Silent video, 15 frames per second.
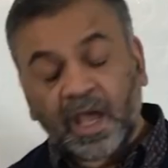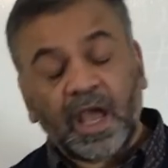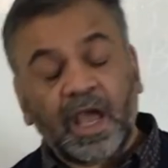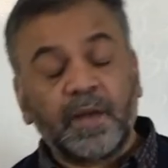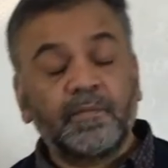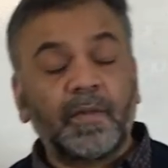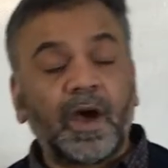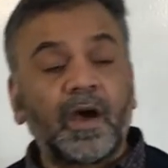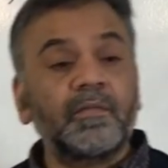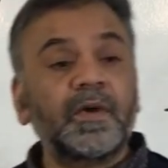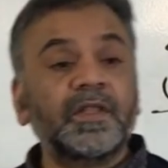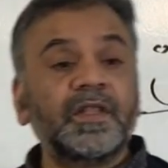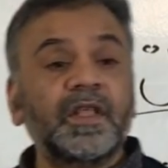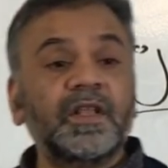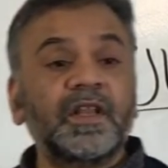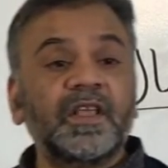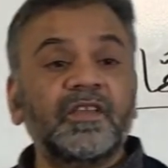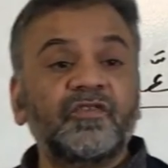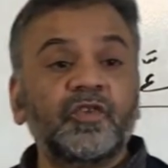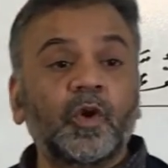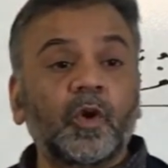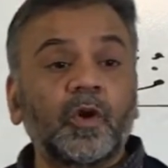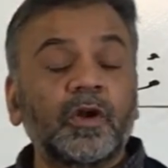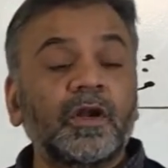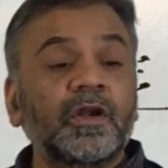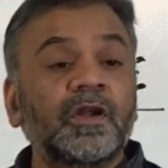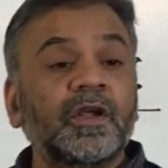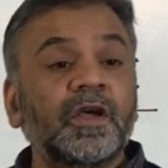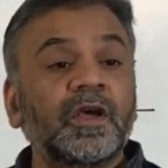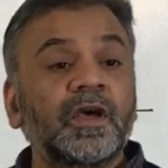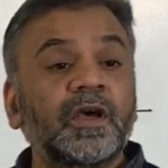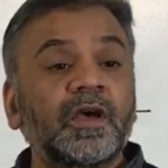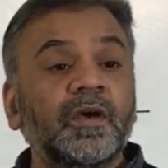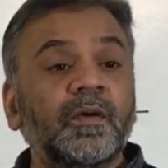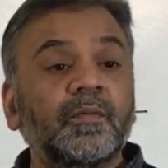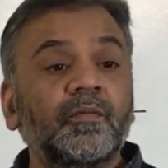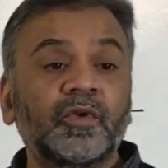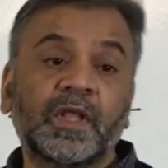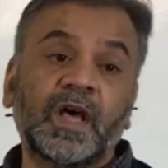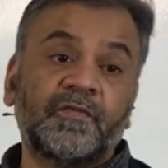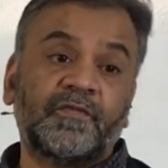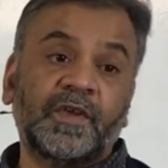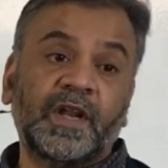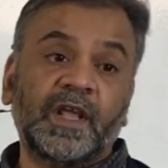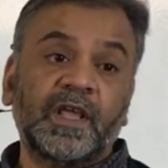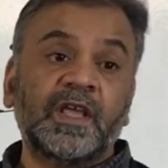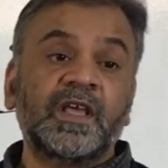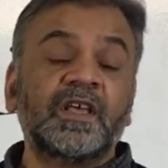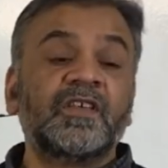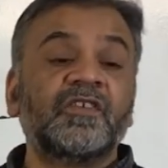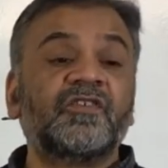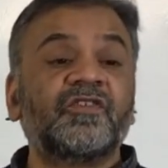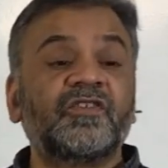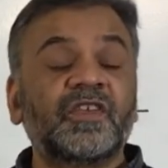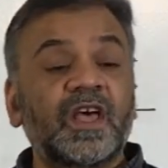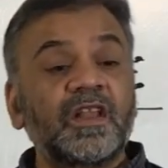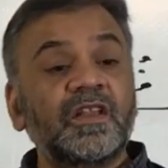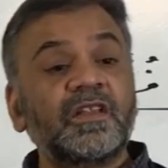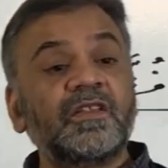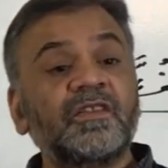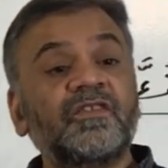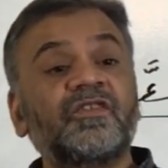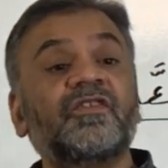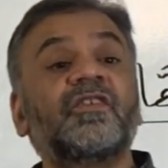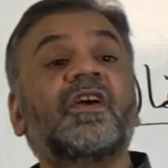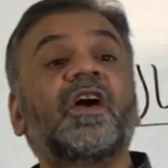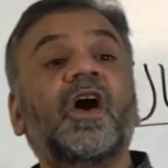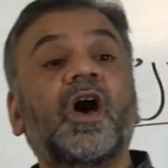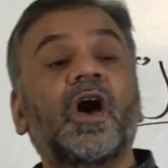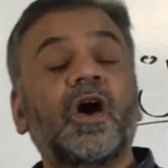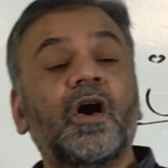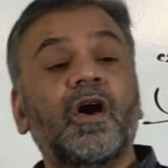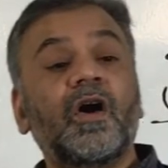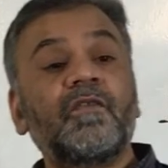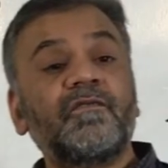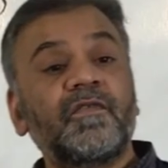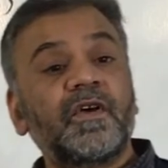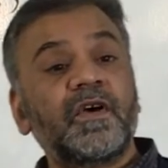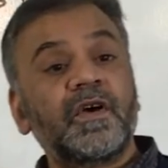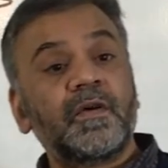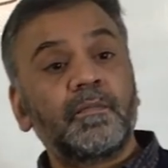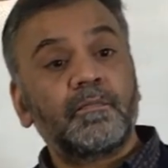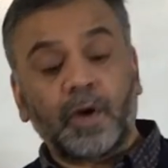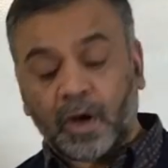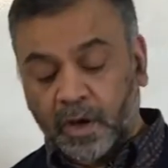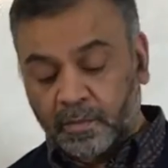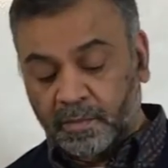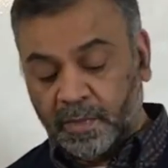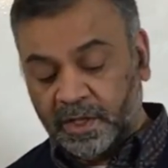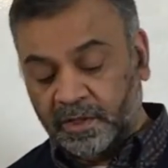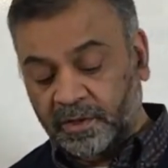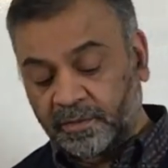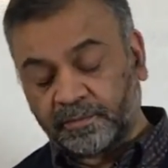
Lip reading: and Muhammadin is your mudaf alayh. Sons of Muhammad.